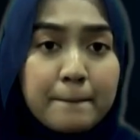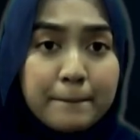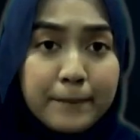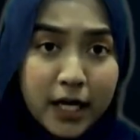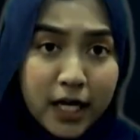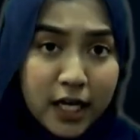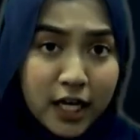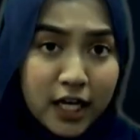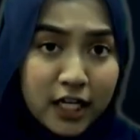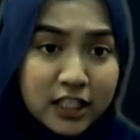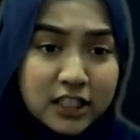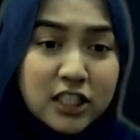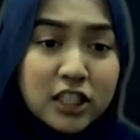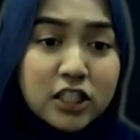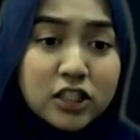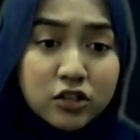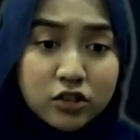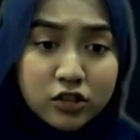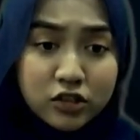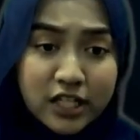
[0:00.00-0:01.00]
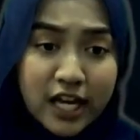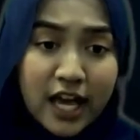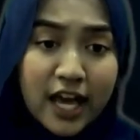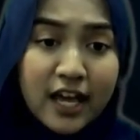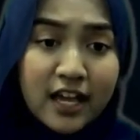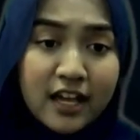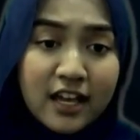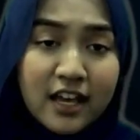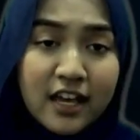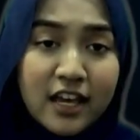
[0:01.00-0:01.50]
But
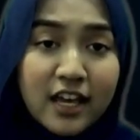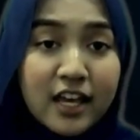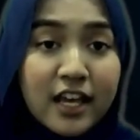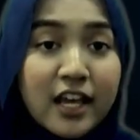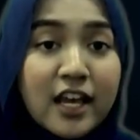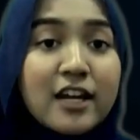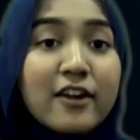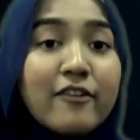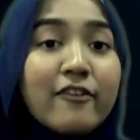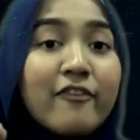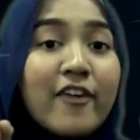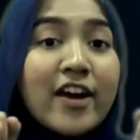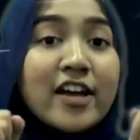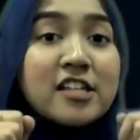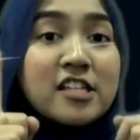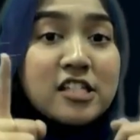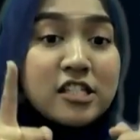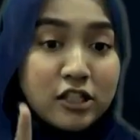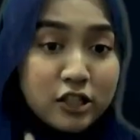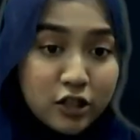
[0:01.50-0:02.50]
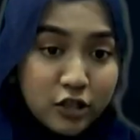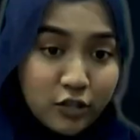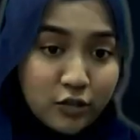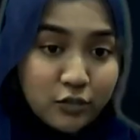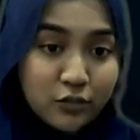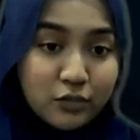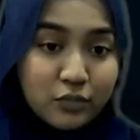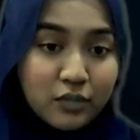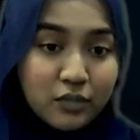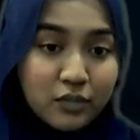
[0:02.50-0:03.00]
today, it affects
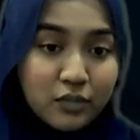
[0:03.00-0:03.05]
you.